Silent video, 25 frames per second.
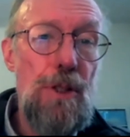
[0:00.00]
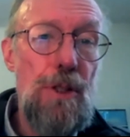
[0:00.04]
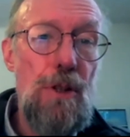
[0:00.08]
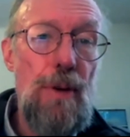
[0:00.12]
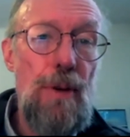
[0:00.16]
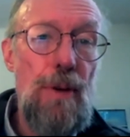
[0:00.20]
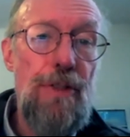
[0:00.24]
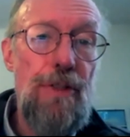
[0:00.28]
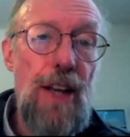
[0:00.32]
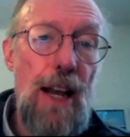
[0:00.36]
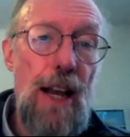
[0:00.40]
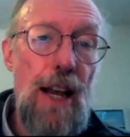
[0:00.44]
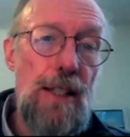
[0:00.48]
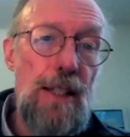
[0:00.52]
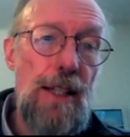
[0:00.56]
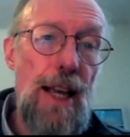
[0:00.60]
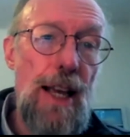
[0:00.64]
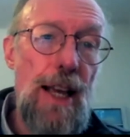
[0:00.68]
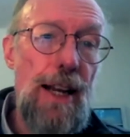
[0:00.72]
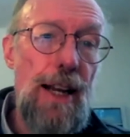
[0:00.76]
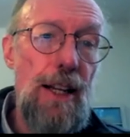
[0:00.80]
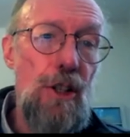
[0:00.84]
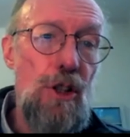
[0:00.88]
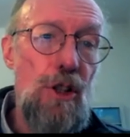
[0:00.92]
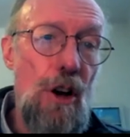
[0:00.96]
to
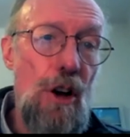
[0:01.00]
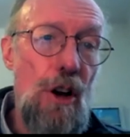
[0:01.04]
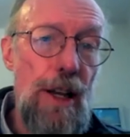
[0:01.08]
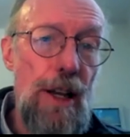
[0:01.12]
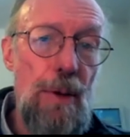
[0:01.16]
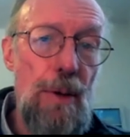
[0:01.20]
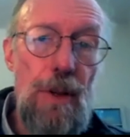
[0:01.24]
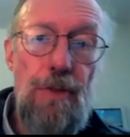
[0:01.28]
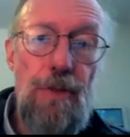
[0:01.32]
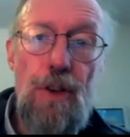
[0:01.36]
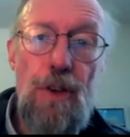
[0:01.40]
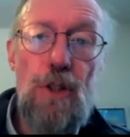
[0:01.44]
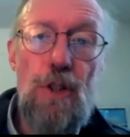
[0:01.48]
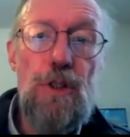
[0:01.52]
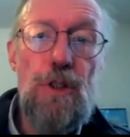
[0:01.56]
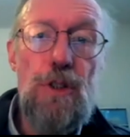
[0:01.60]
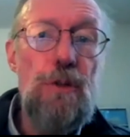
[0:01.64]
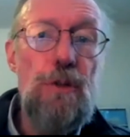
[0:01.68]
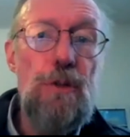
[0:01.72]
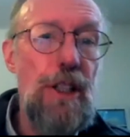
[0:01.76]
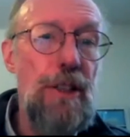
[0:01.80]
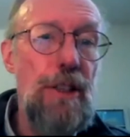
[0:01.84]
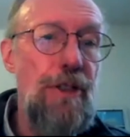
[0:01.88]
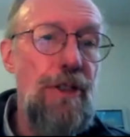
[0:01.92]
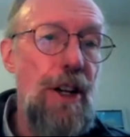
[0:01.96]
Afghanistan and talking with folks
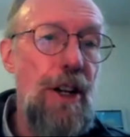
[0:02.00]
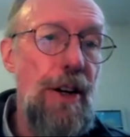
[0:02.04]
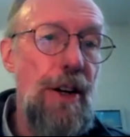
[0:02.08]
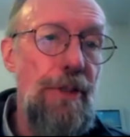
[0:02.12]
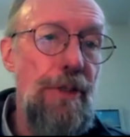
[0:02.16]
who've lived there